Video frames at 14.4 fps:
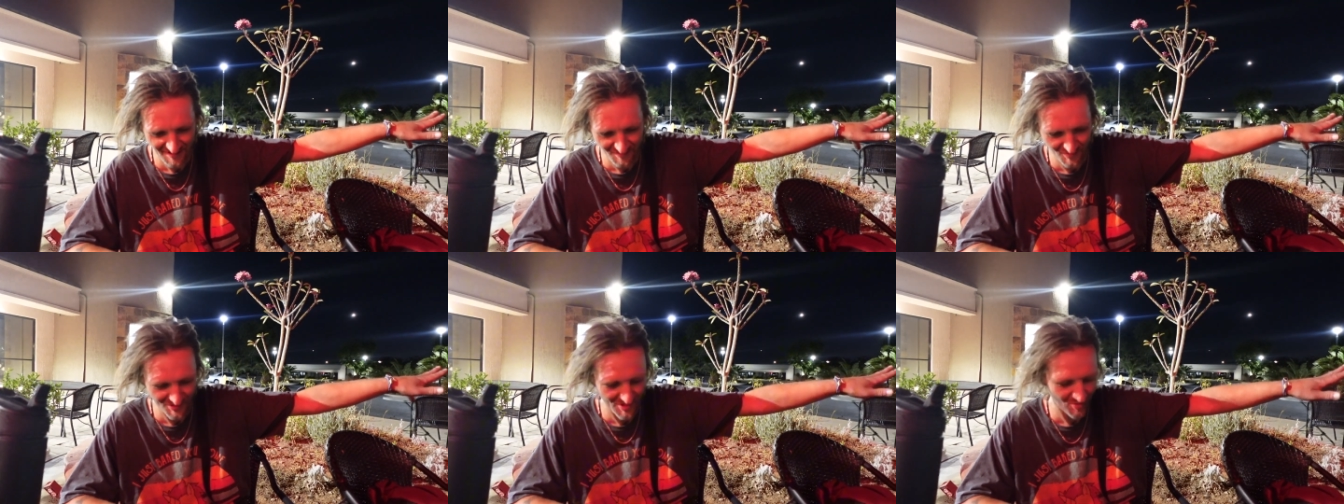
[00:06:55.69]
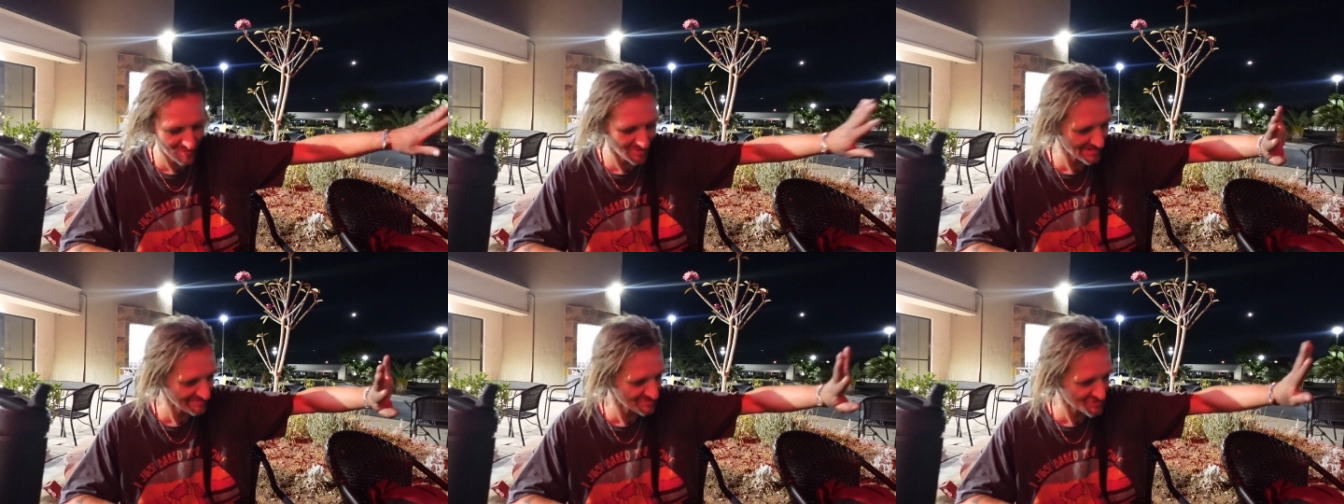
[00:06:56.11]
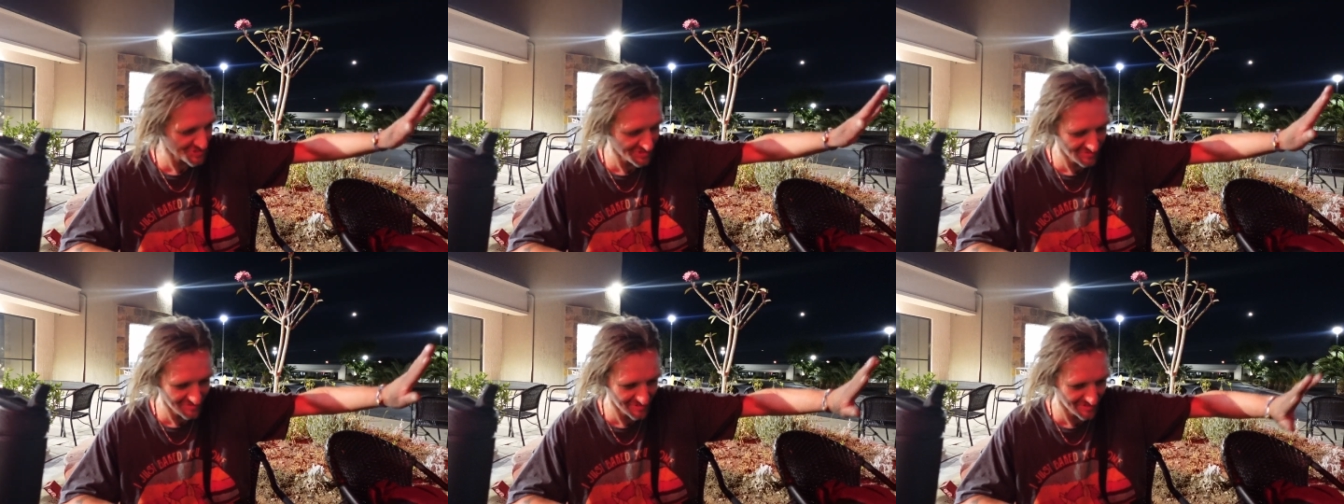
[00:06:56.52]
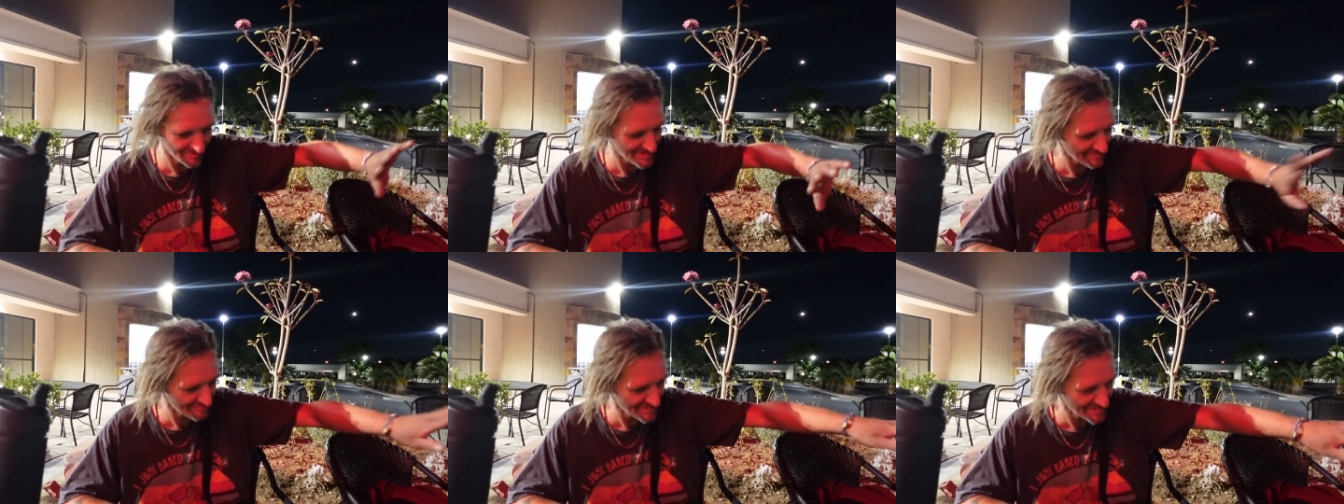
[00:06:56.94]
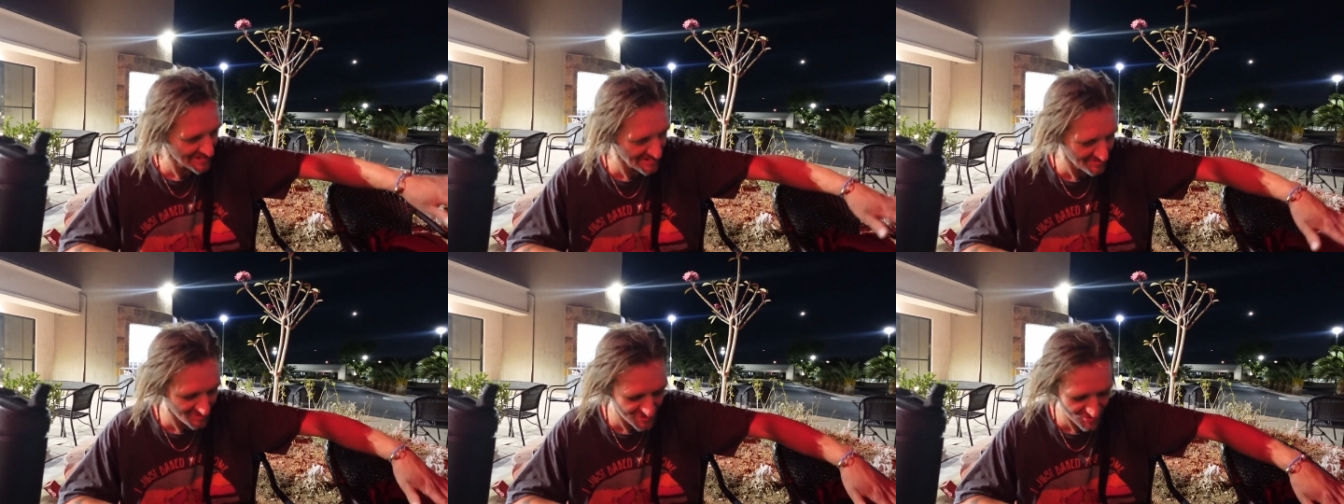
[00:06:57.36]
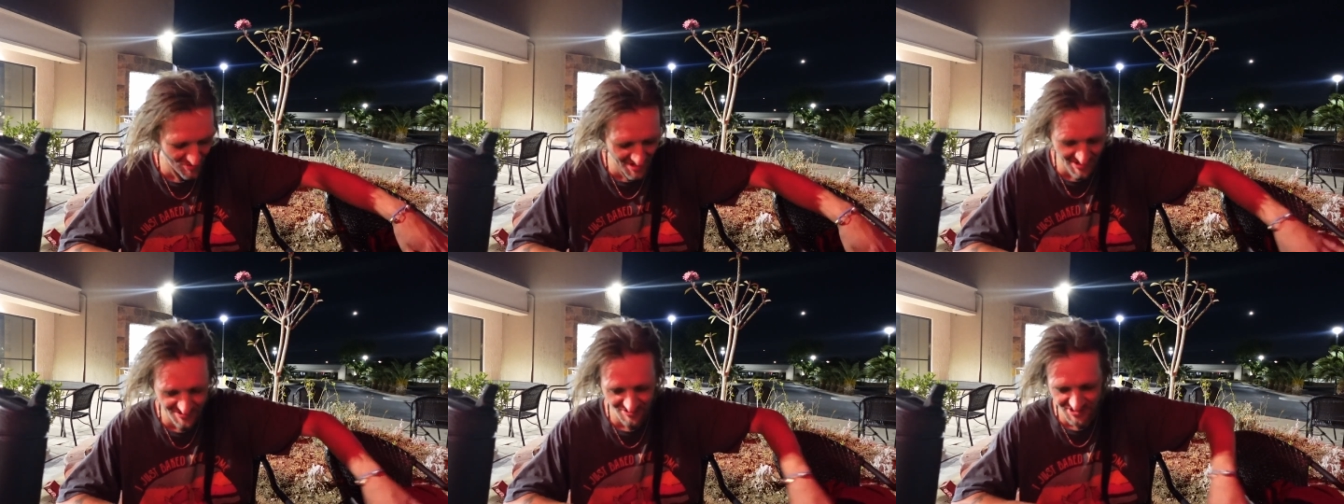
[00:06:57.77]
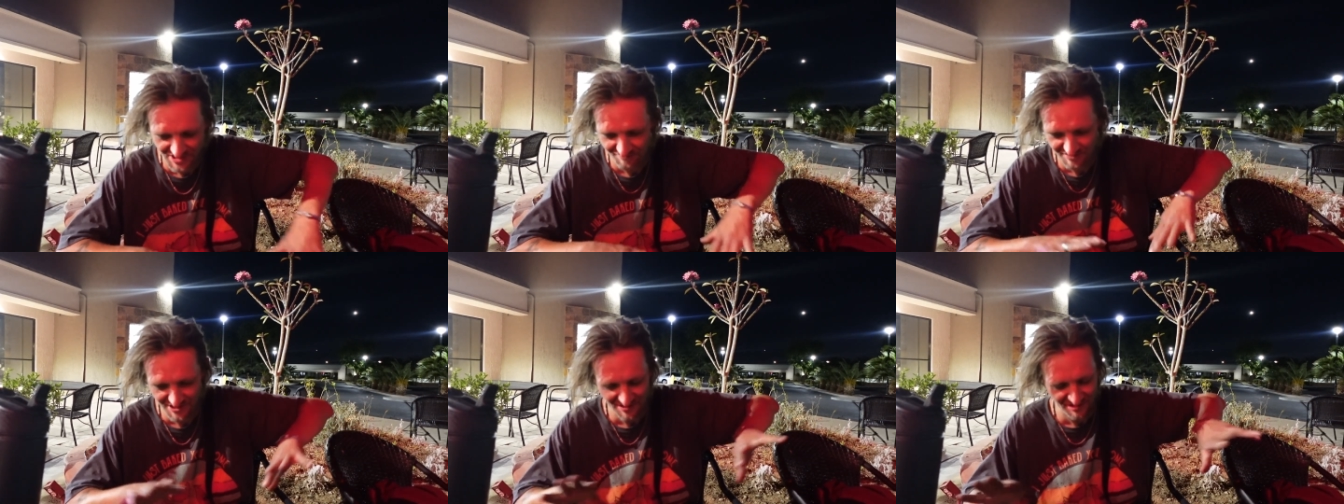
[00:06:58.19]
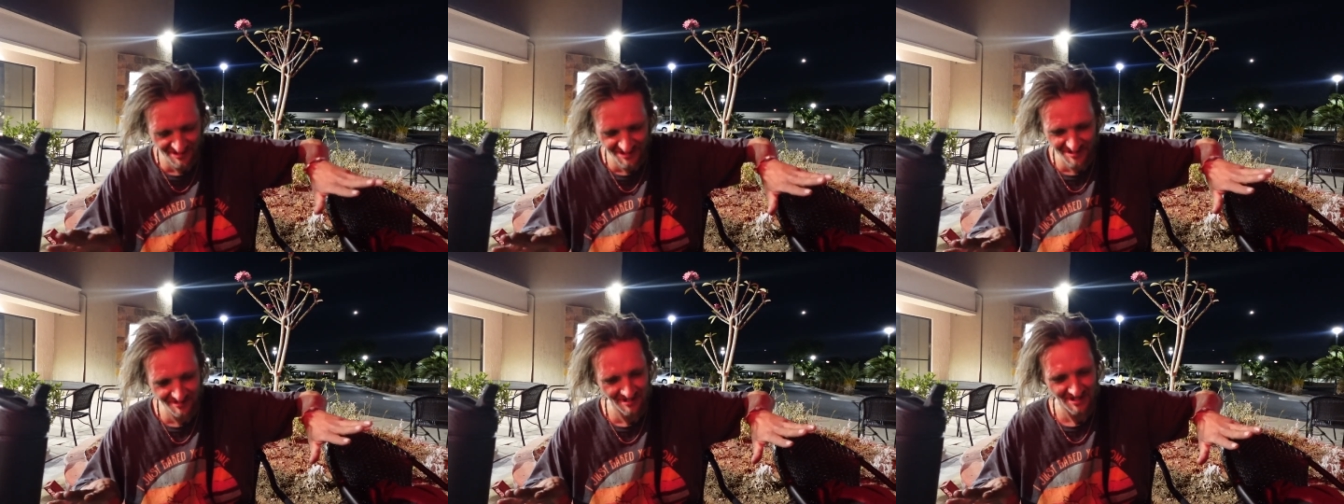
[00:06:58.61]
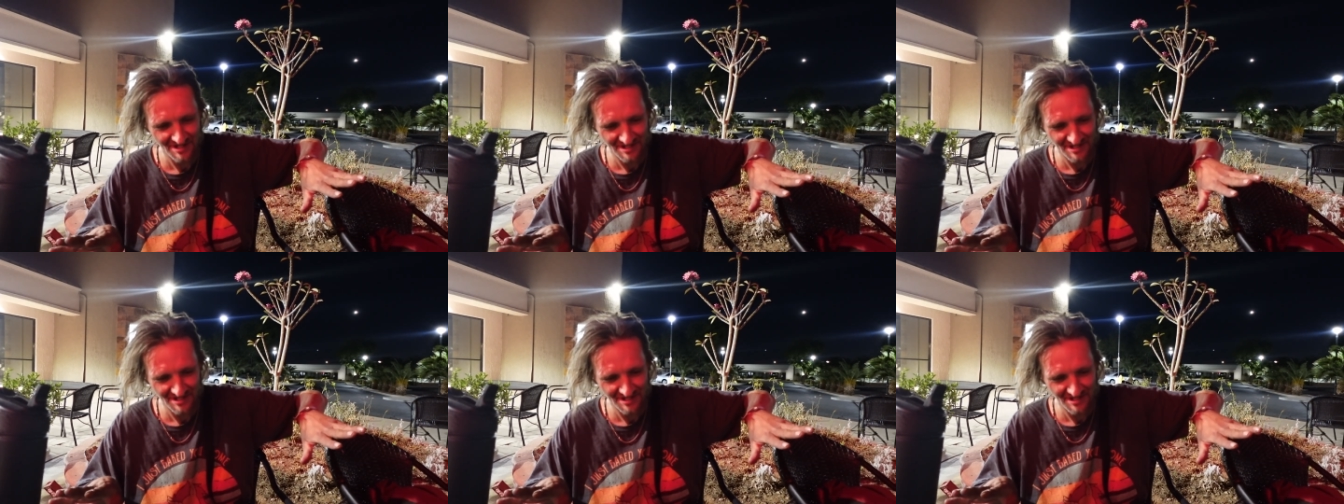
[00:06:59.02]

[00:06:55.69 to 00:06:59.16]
where no one will ever see you, or you'll never be in anyone's way, and you're keeping it clean.